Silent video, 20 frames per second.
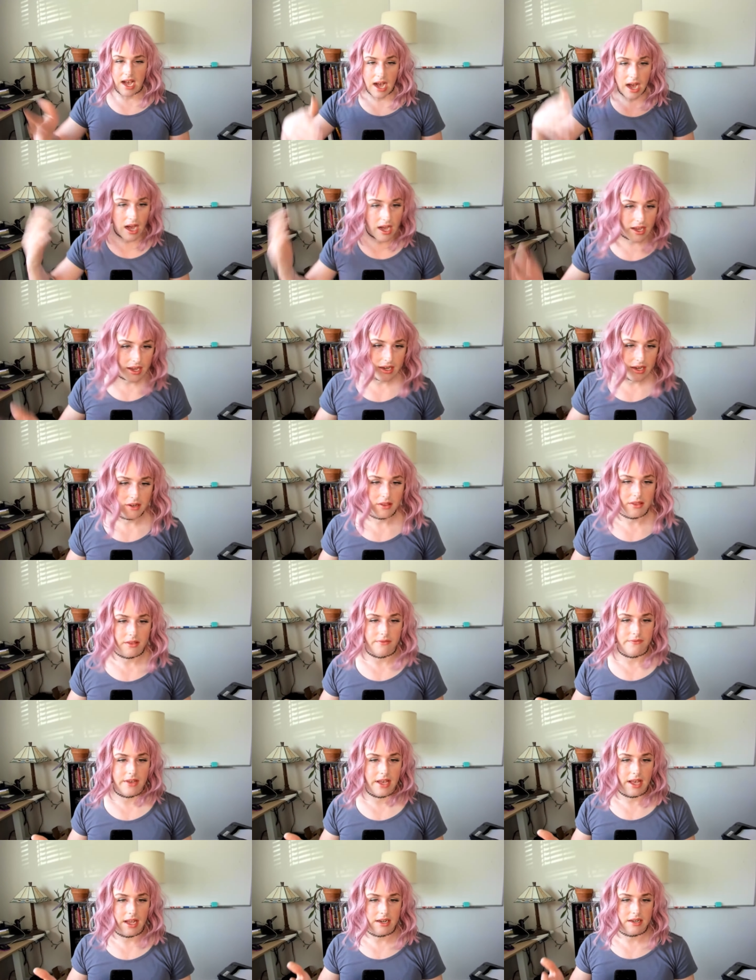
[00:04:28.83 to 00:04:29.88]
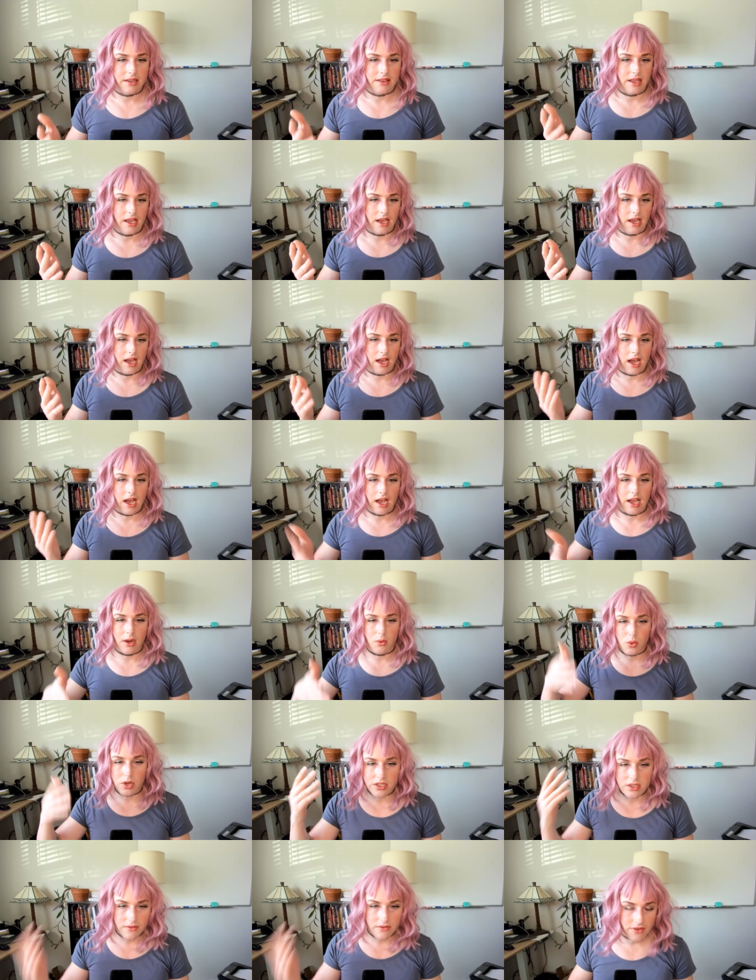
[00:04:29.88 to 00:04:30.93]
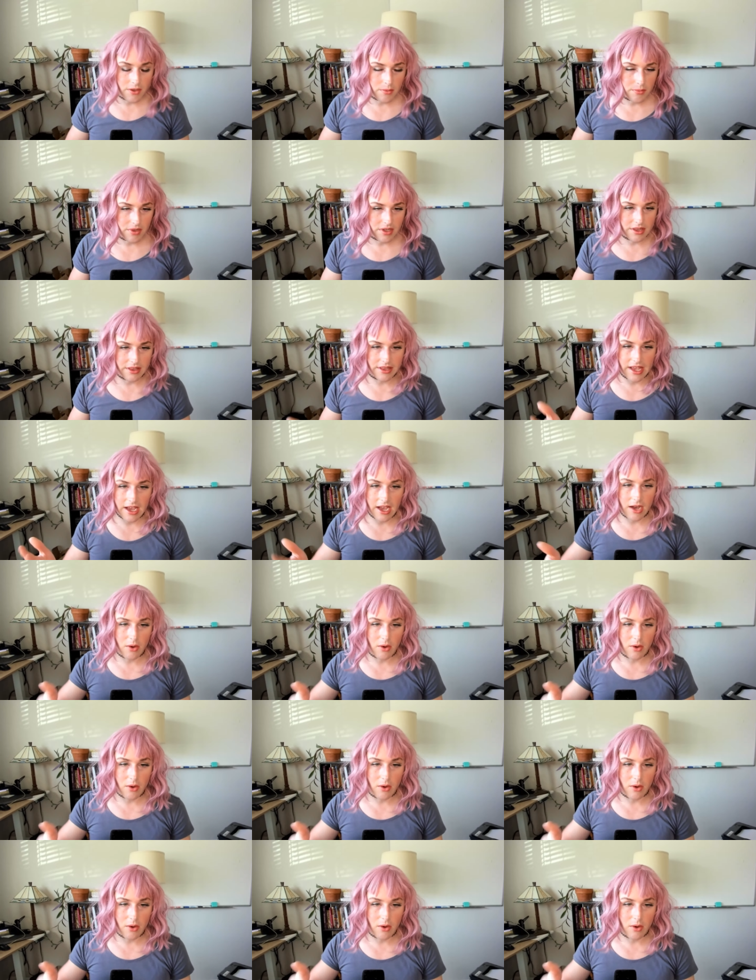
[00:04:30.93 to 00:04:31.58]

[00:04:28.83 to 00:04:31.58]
hide the fact that I was that